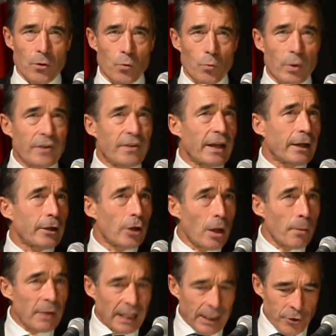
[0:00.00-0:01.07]
With
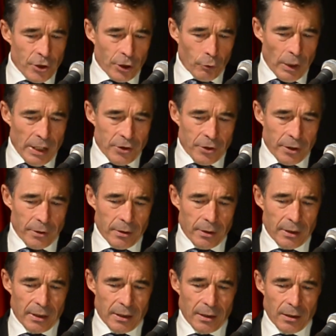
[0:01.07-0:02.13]
economic integration,
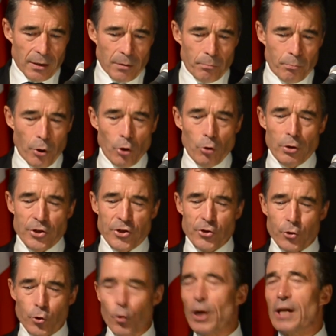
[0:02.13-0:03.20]
Polish
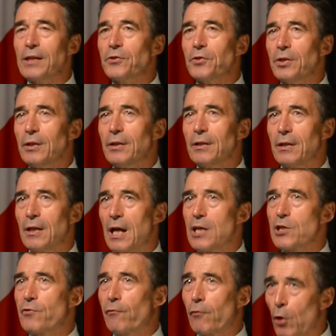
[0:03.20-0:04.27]
trade
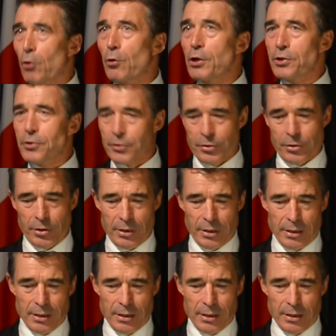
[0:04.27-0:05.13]
has flourished,